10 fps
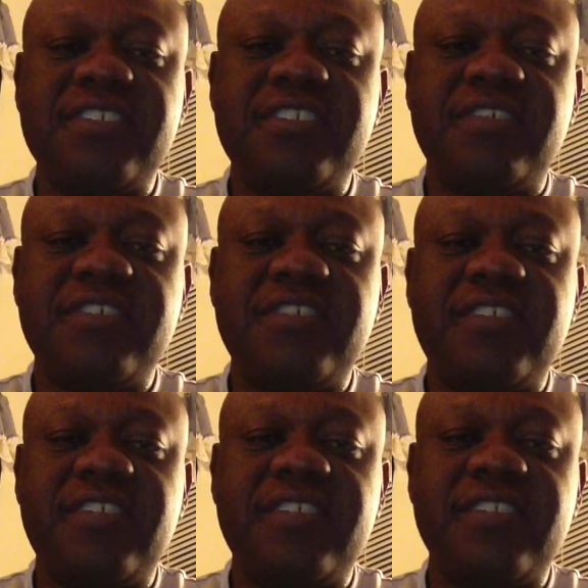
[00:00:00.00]
Always
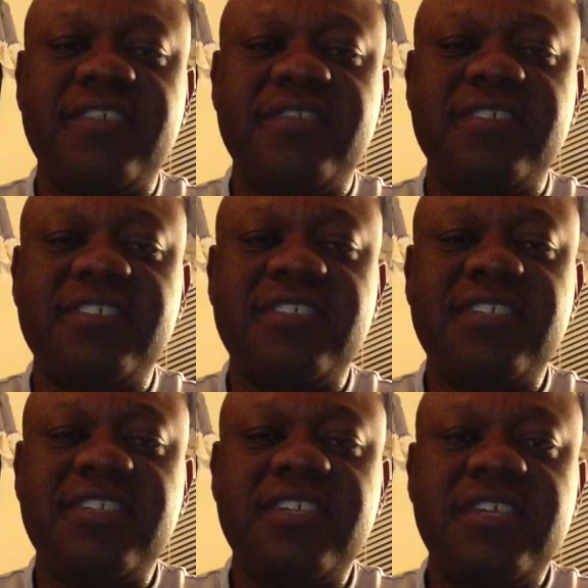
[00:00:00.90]
felt like there was,
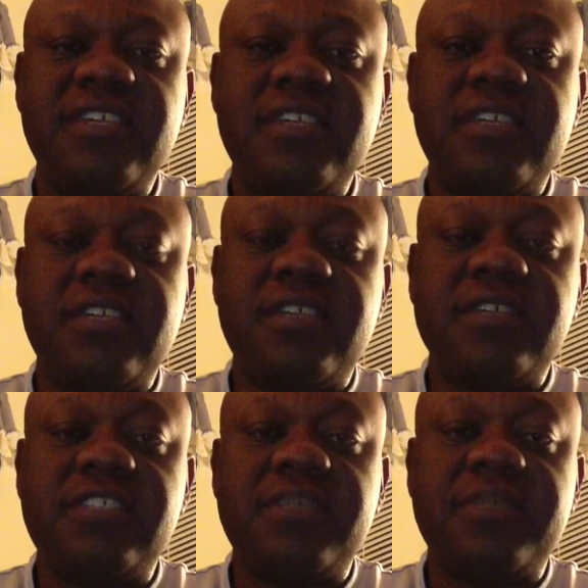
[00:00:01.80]

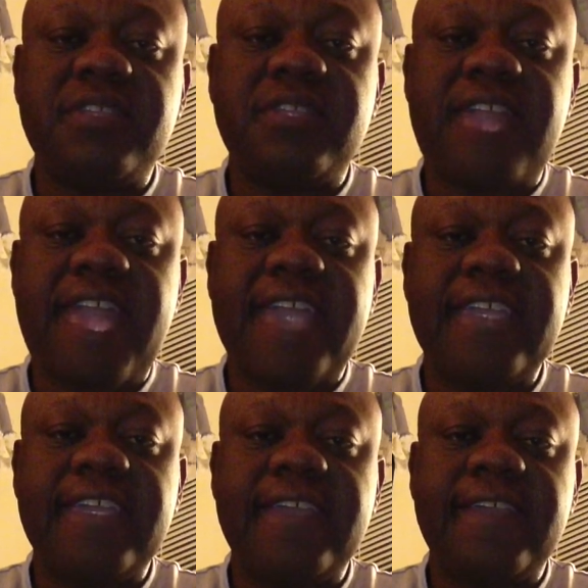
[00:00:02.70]
something
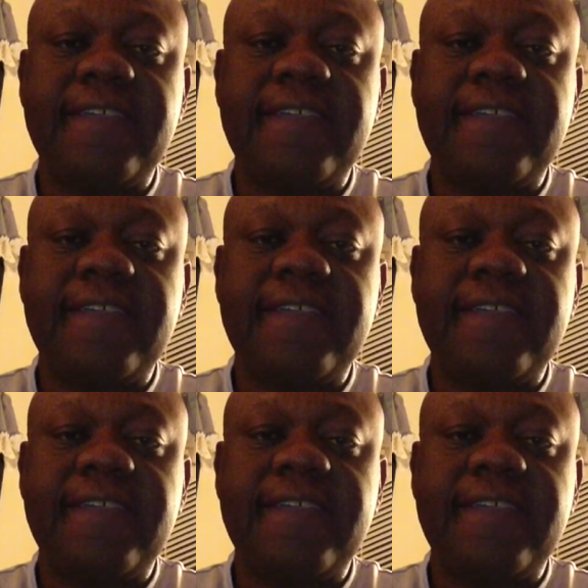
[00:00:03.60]
lacking.